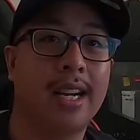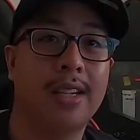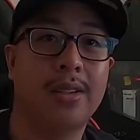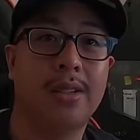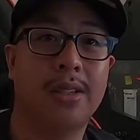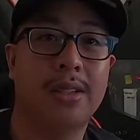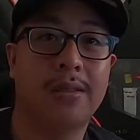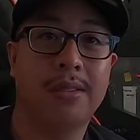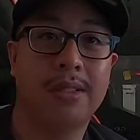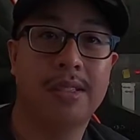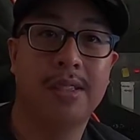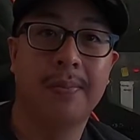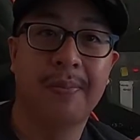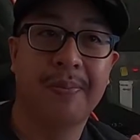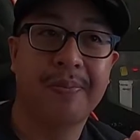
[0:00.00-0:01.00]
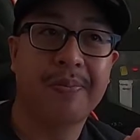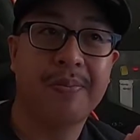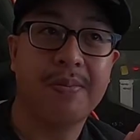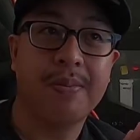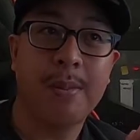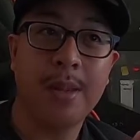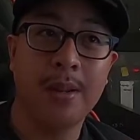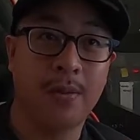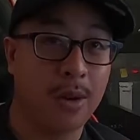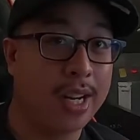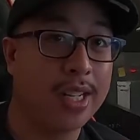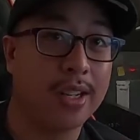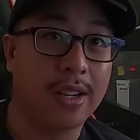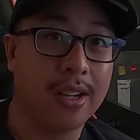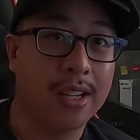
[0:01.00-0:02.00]
kind of coilovers for
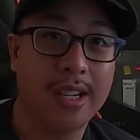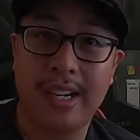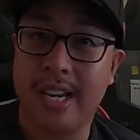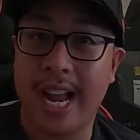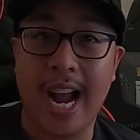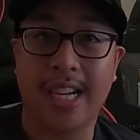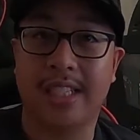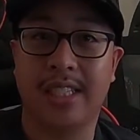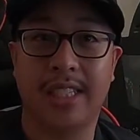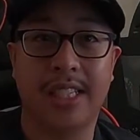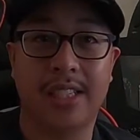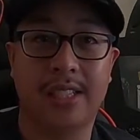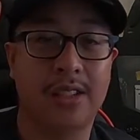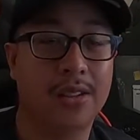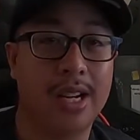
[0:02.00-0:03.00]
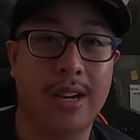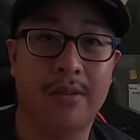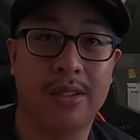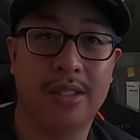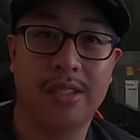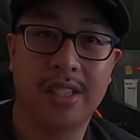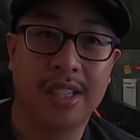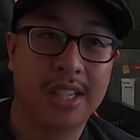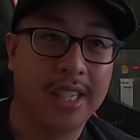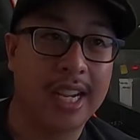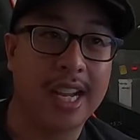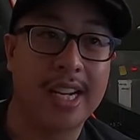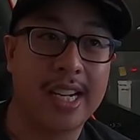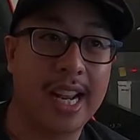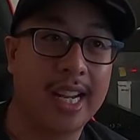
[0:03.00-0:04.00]
any car, actually. So don't ever
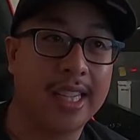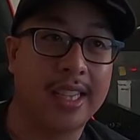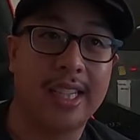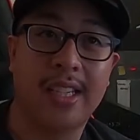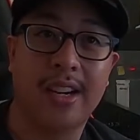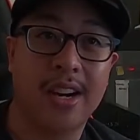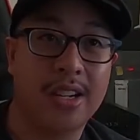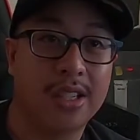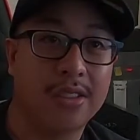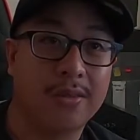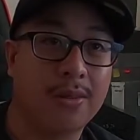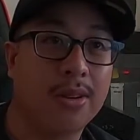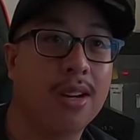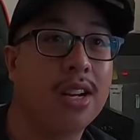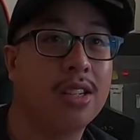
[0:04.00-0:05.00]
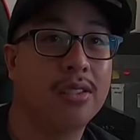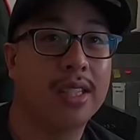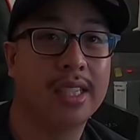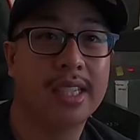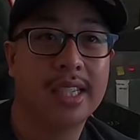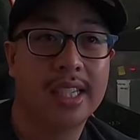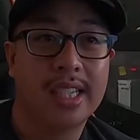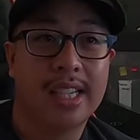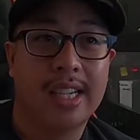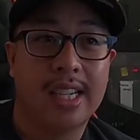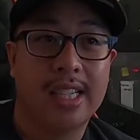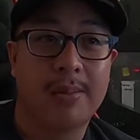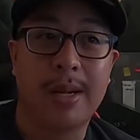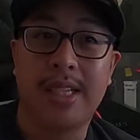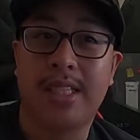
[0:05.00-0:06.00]
get anything under 400,
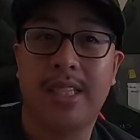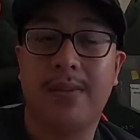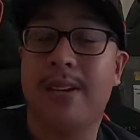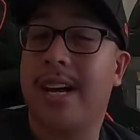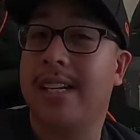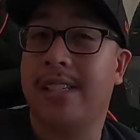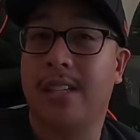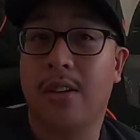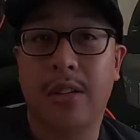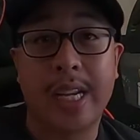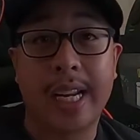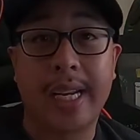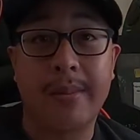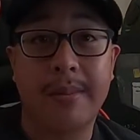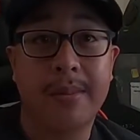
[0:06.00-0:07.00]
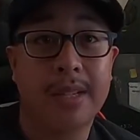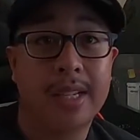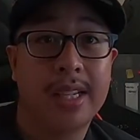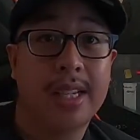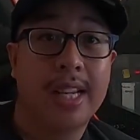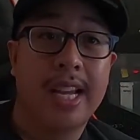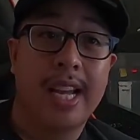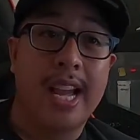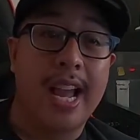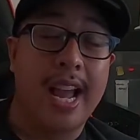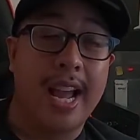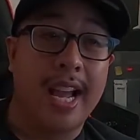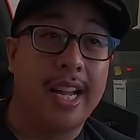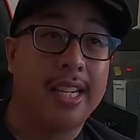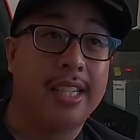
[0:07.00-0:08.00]
especially if it has no name.
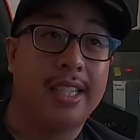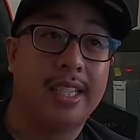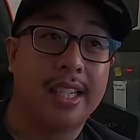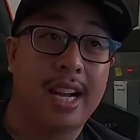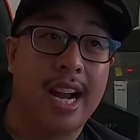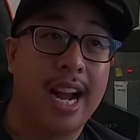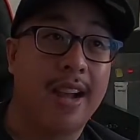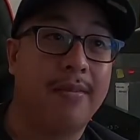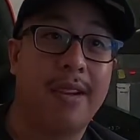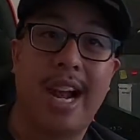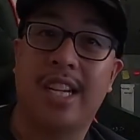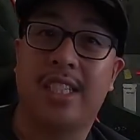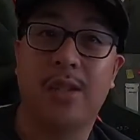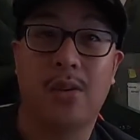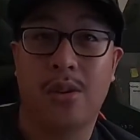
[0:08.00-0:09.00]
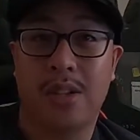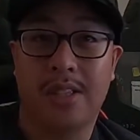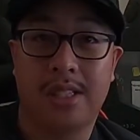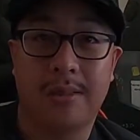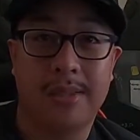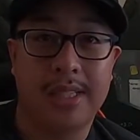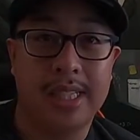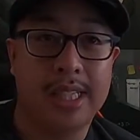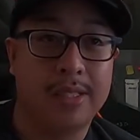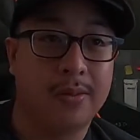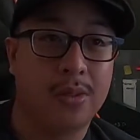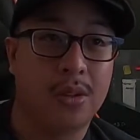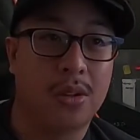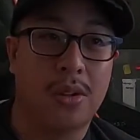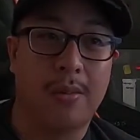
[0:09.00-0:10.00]
And I've actually ordered some of these
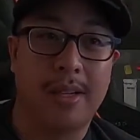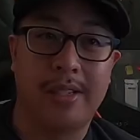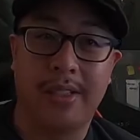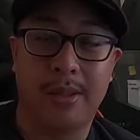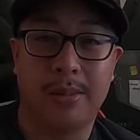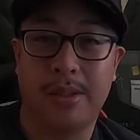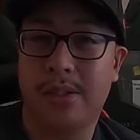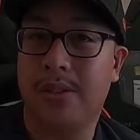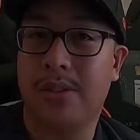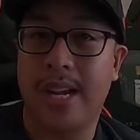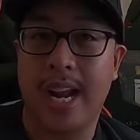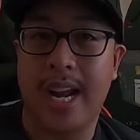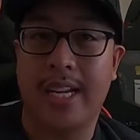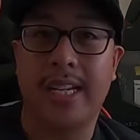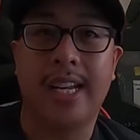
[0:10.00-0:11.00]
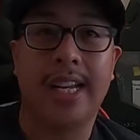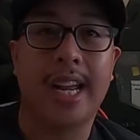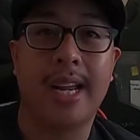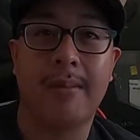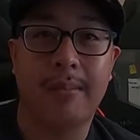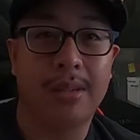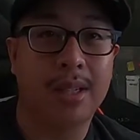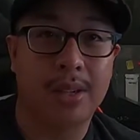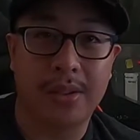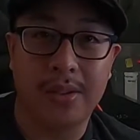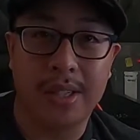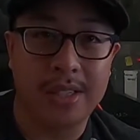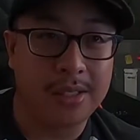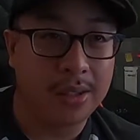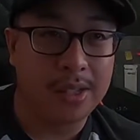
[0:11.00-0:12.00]
for my Subaru, and they came
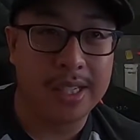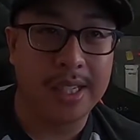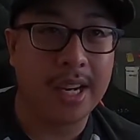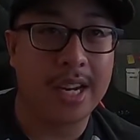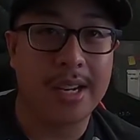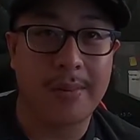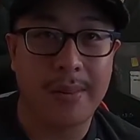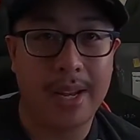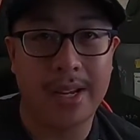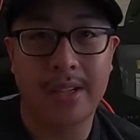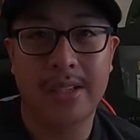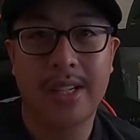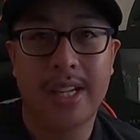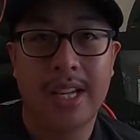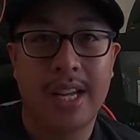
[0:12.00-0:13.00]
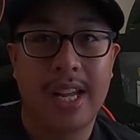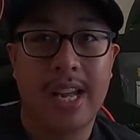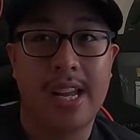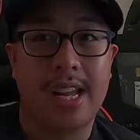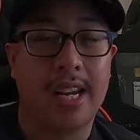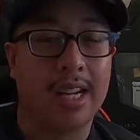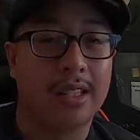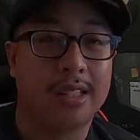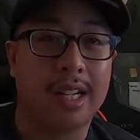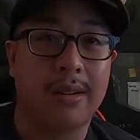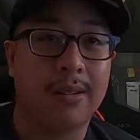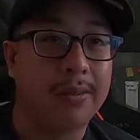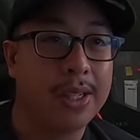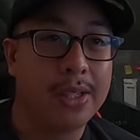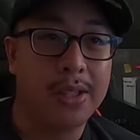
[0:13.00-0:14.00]
blown as soon as they got in the mail. And I looked at
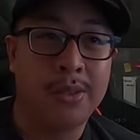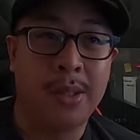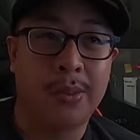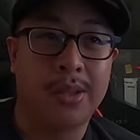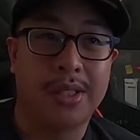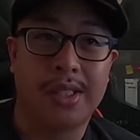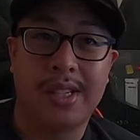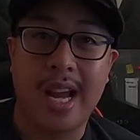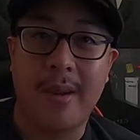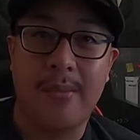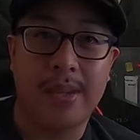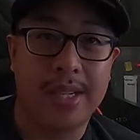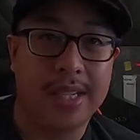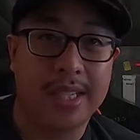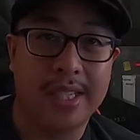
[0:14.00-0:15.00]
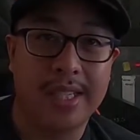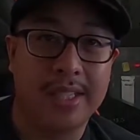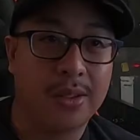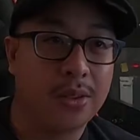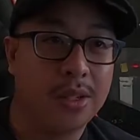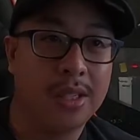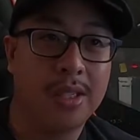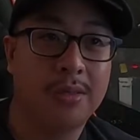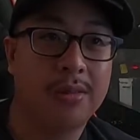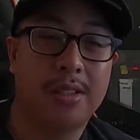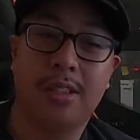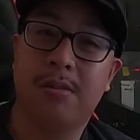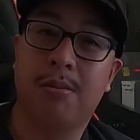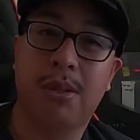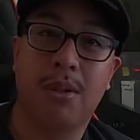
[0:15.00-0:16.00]
reviews, people snapping
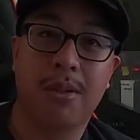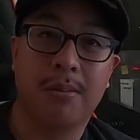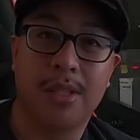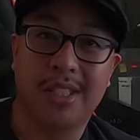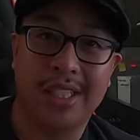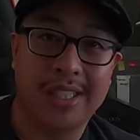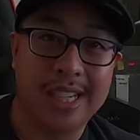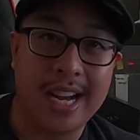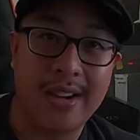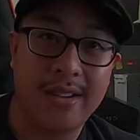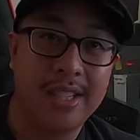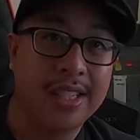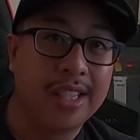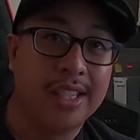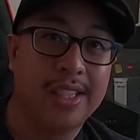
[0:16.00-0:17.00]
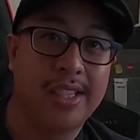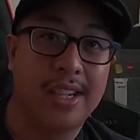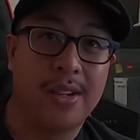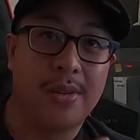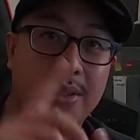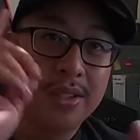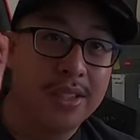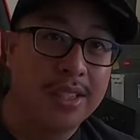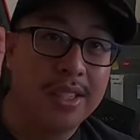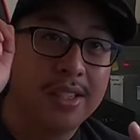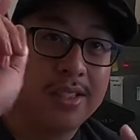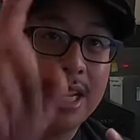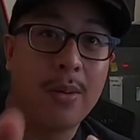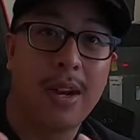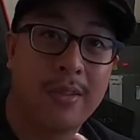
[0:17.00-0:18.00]
coilovers, blowing bushings out. So
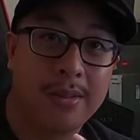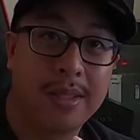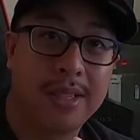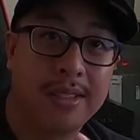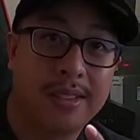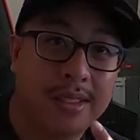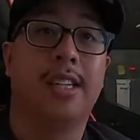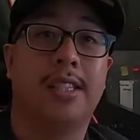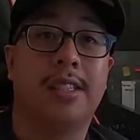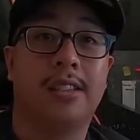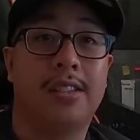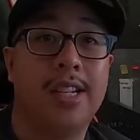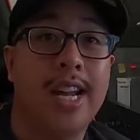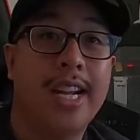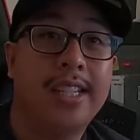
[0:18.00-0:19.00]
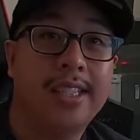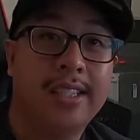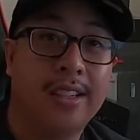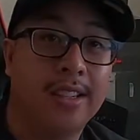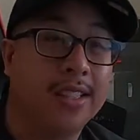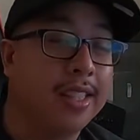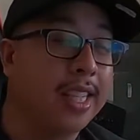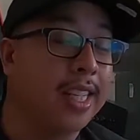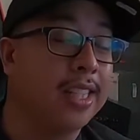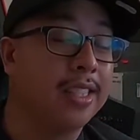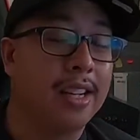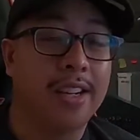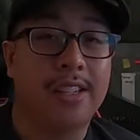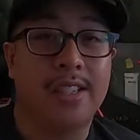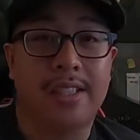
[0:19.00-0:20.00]
stay away from those. All right, so next are things
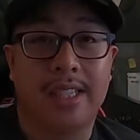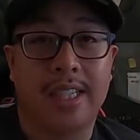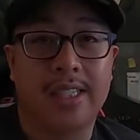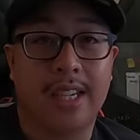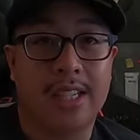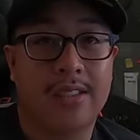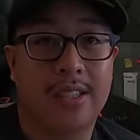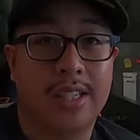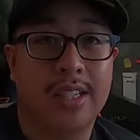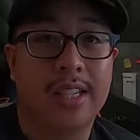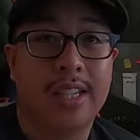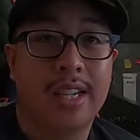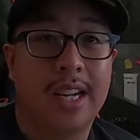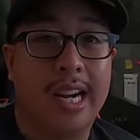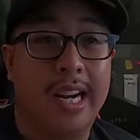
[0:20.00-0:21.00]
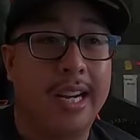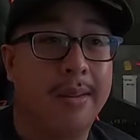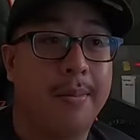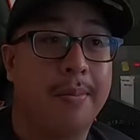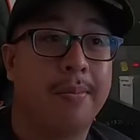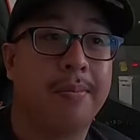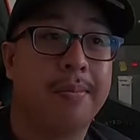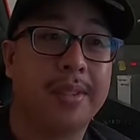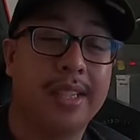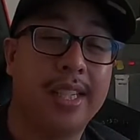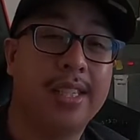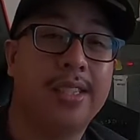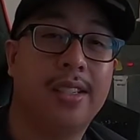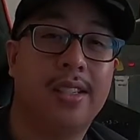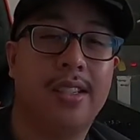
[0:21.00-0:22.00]
under 600.
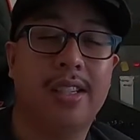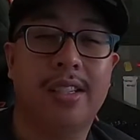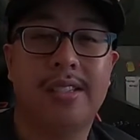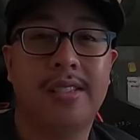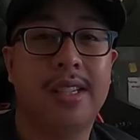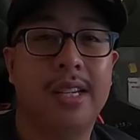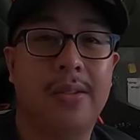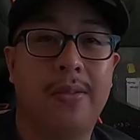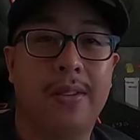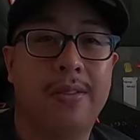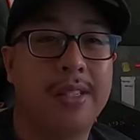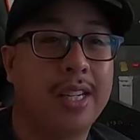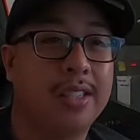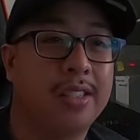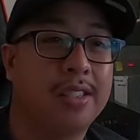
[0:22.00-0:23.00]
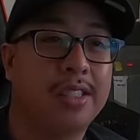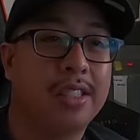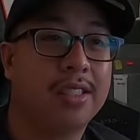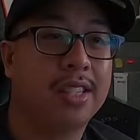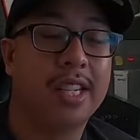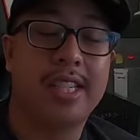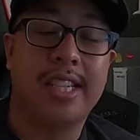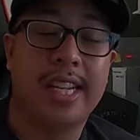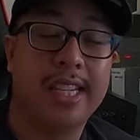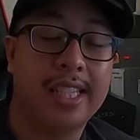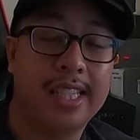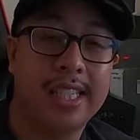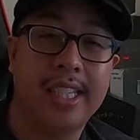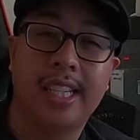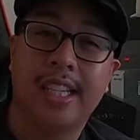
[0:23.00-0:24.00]
These are stuff that you're just gonna
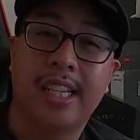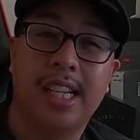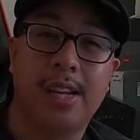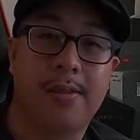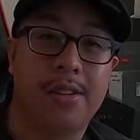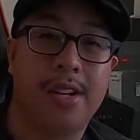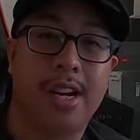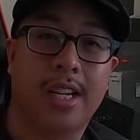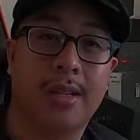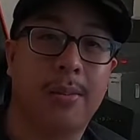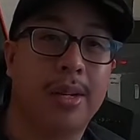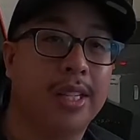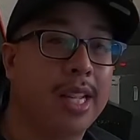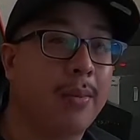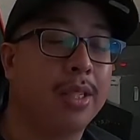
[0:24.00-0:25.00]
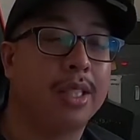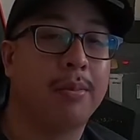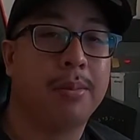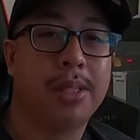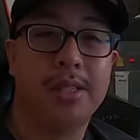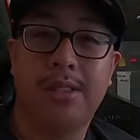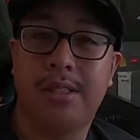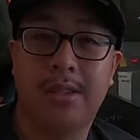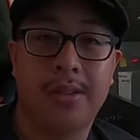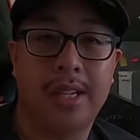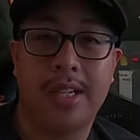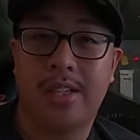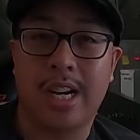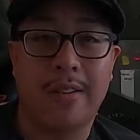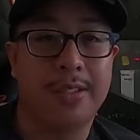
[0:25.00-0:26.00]
daily, if you're not gonna put that much abuse to
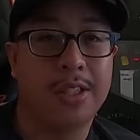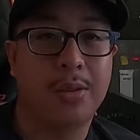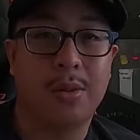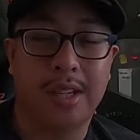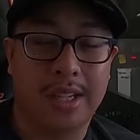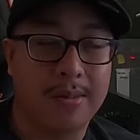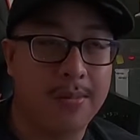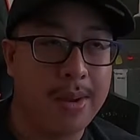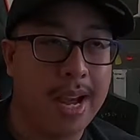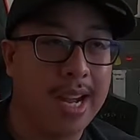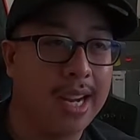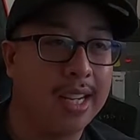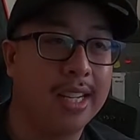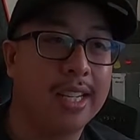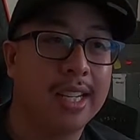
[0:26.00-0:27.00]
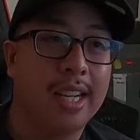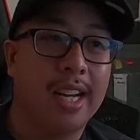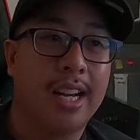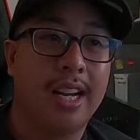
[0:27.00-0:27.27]
it, driving to work and back,